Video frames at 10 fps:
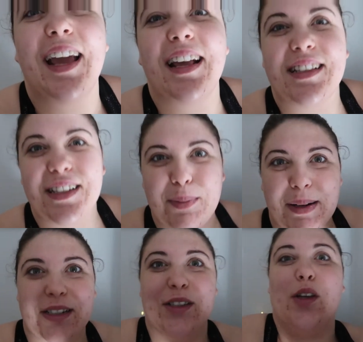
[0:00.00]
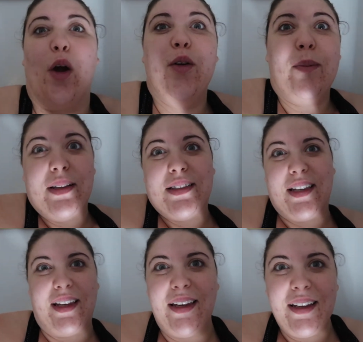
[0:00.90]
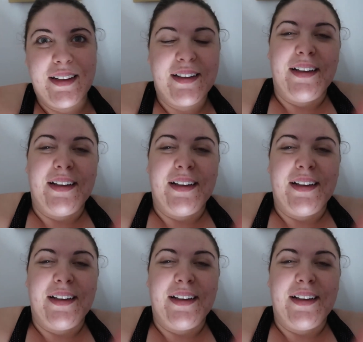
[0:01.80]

Yes, it's been so busy